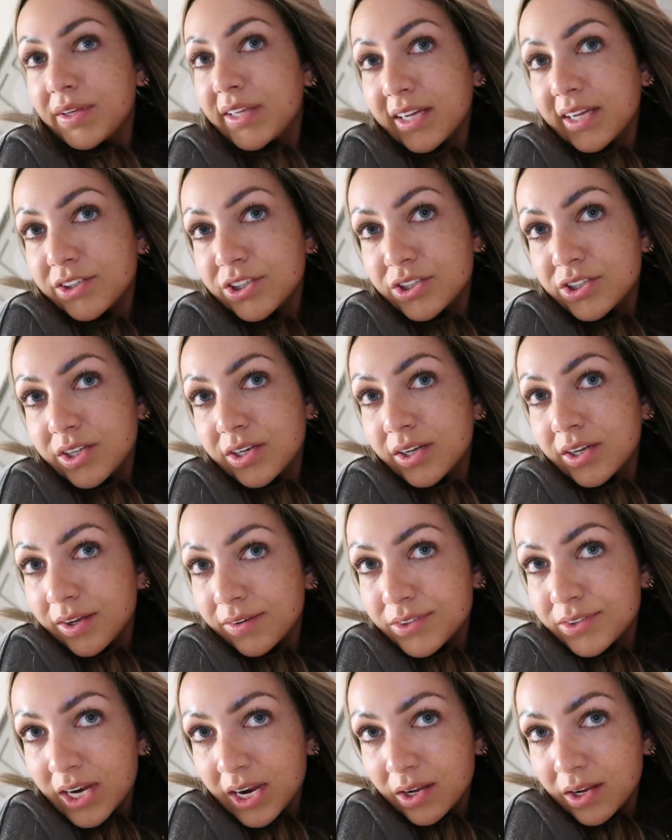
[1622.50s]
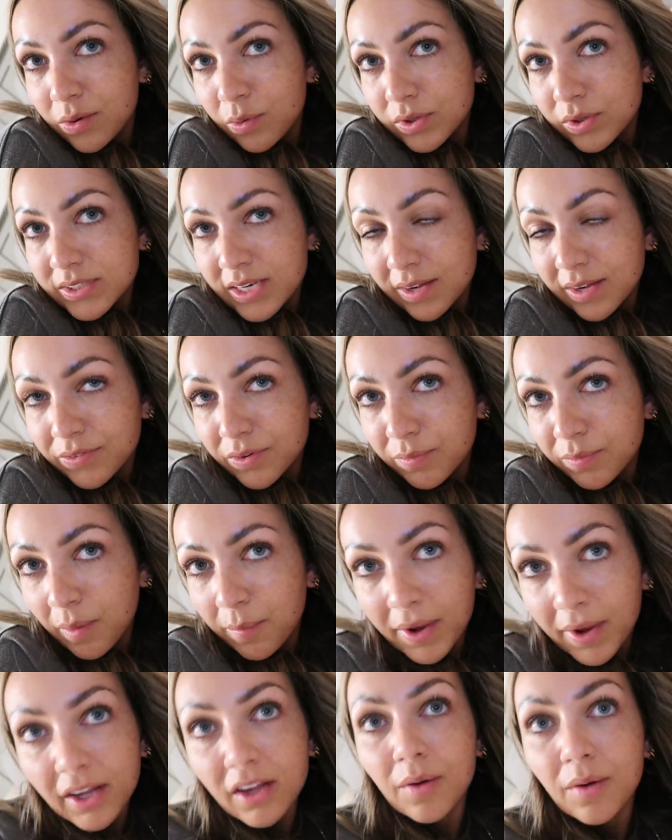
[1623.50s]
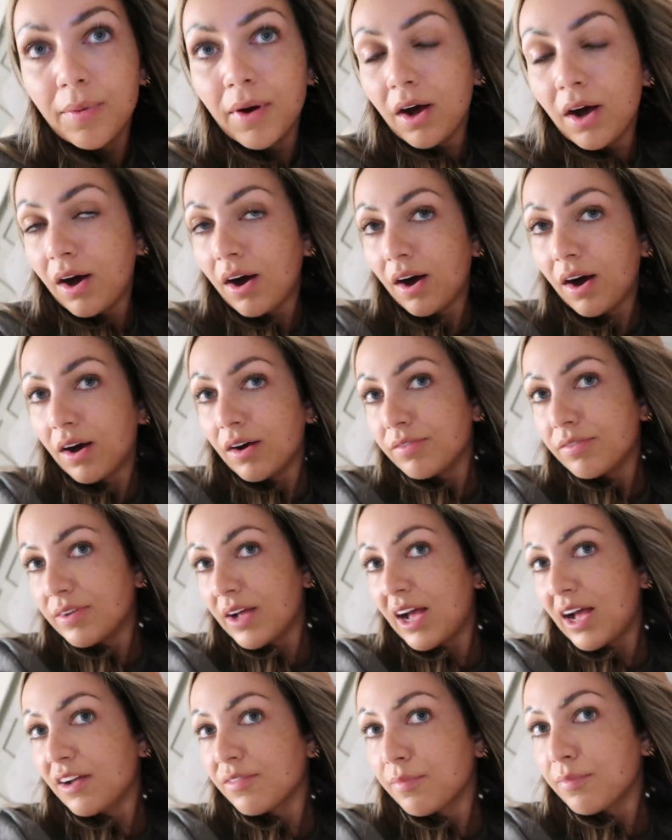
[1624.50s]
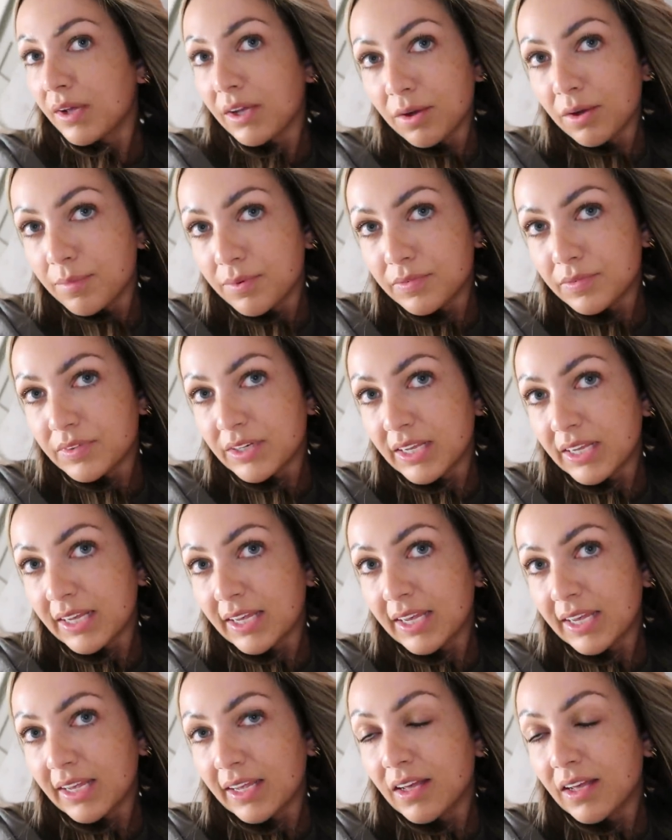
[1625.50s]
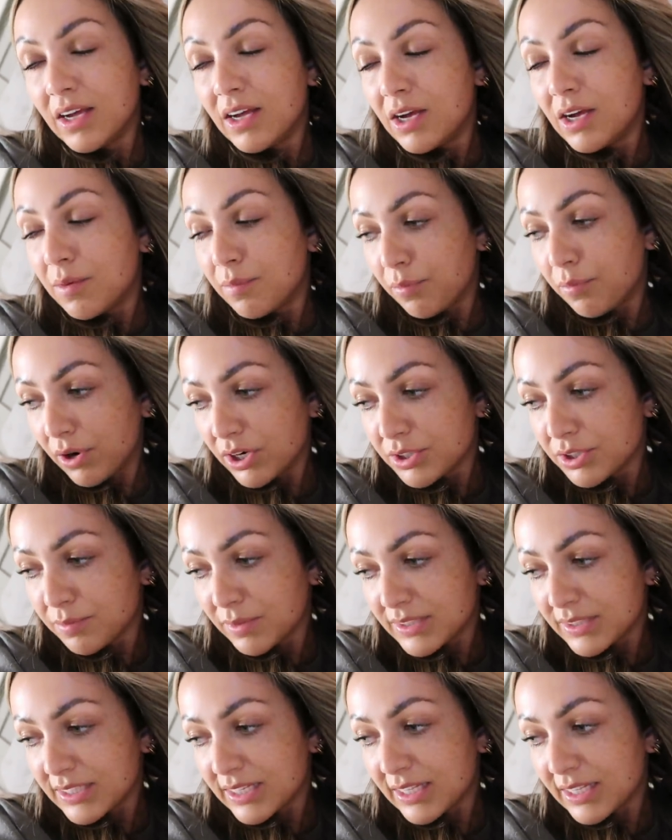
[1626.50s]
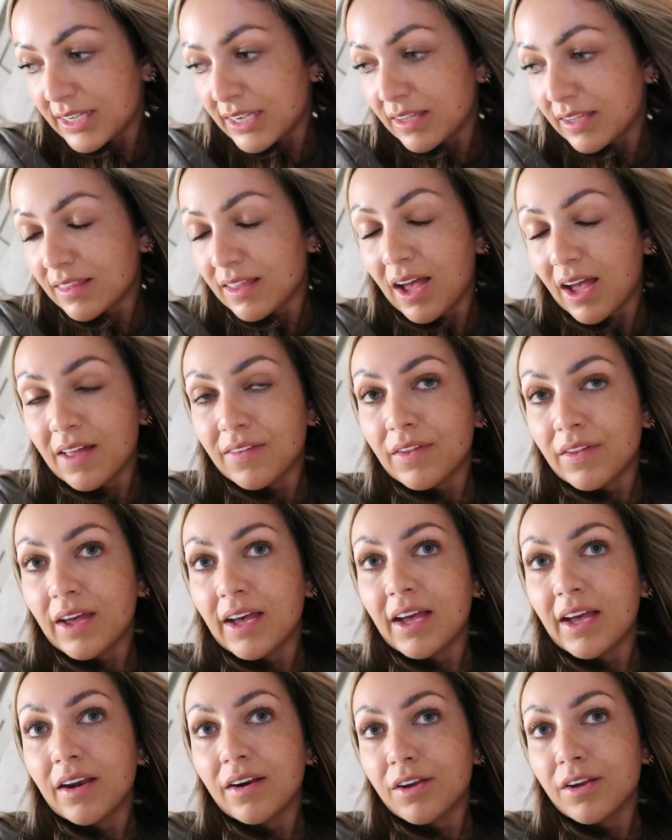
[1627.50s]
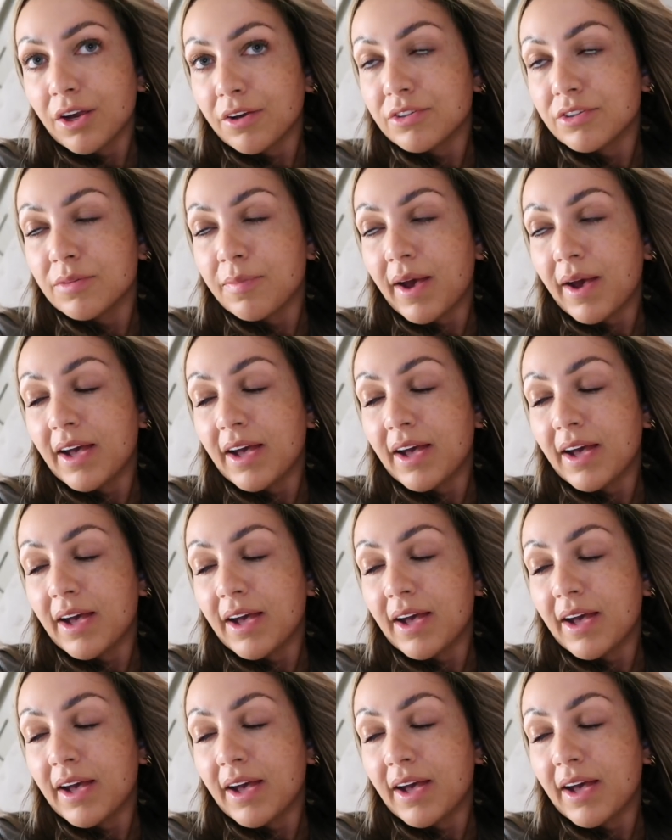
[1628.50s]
But yeah, just gonna go and take what's left of my makeup off, have my cup of tea, brush my teeth, and then go to